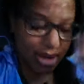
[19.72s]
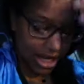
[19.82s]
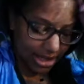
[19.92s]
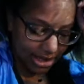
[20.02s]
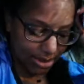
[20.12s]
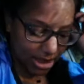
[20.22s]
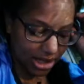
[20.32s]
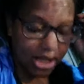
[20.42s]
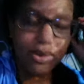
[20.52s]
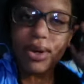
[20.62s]
it's about
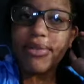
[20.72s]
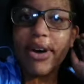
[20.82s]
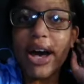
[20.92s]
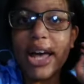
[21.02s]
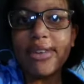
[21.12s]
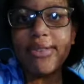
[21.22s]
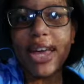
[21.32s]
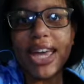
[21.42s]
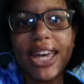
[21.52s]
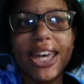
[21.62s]
6:45,
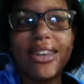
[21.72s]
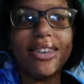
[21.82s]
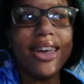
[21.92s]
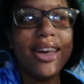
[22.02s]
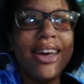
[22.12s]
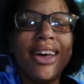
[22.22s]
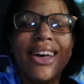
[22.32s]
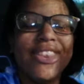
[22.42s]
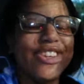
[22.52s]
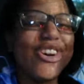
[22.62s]
and
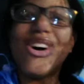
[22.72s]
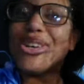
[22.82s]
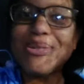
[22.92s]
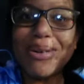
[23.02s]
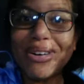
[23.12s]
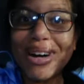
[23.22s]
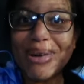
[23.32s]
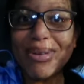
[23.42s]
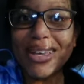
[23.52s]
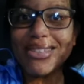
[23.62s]
the dogs won't go
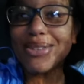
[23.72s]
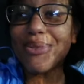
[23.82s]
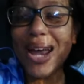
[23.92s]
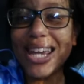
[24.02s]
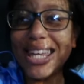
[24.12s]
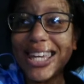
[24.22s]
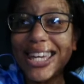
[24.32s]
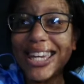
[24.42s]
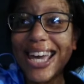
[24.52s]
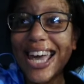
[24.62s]
out because it's
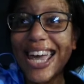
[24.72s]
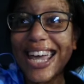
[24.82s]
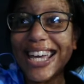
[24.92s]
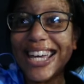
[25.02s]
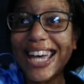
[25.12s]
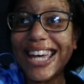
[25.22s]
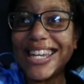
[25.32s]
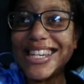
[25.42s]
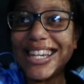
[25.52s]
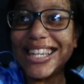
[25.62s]
raining,
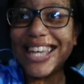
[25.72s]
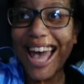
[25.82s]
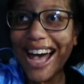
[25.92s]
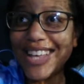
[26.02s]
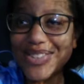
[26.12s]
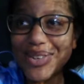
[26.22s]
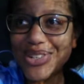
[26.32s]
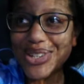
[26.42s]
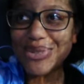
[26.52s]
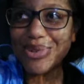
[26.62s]
and yeah, so
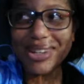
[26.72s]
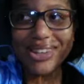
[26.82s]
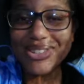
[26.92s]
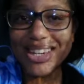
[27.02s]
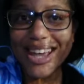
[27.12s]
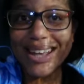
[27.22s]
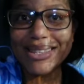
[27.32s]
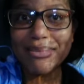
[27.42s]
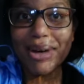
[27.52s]
it's just one of those days.